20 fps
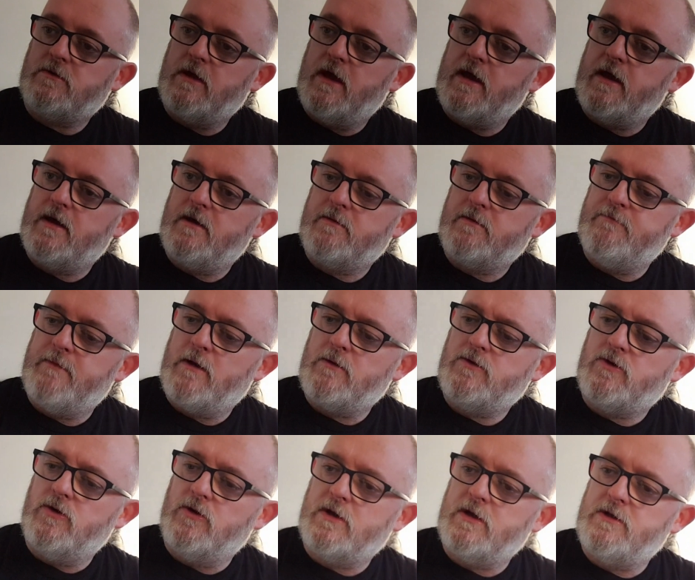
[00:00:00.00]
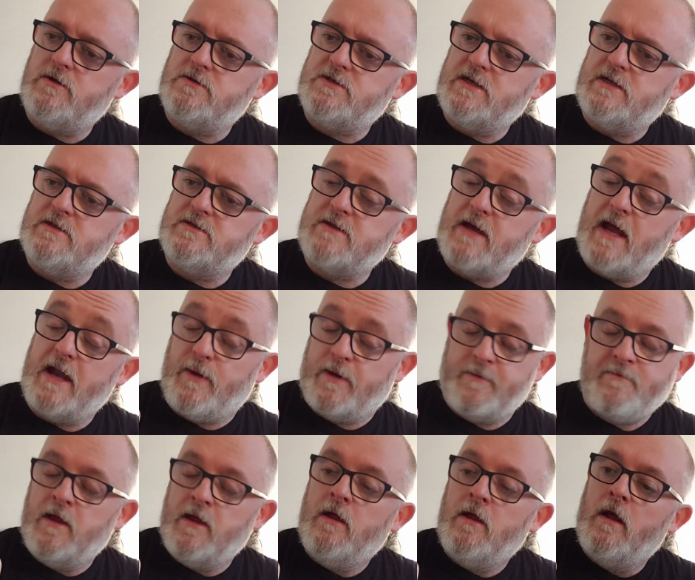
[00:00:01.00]
Mam Cook in New Zealand. Anyway,
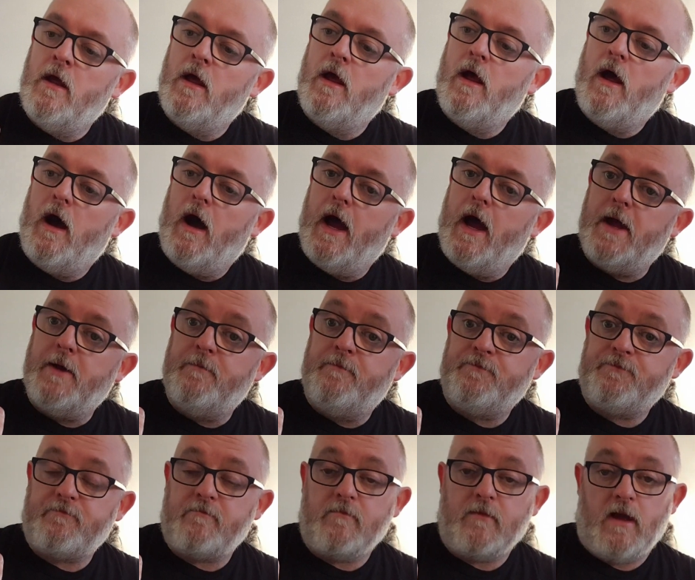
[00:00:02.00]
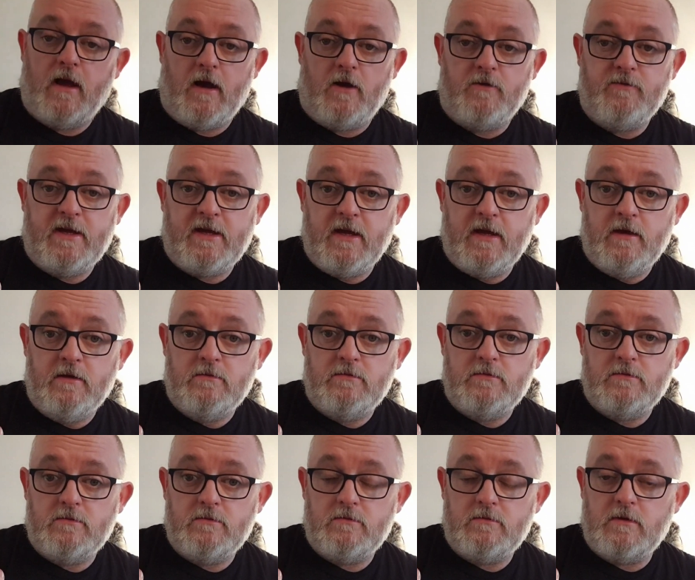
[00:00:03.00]
Aoraki
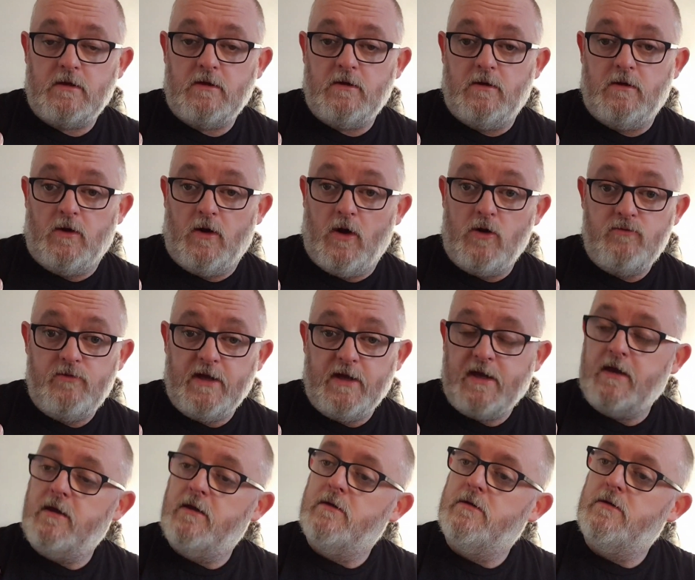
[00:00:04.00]
or Aoraki.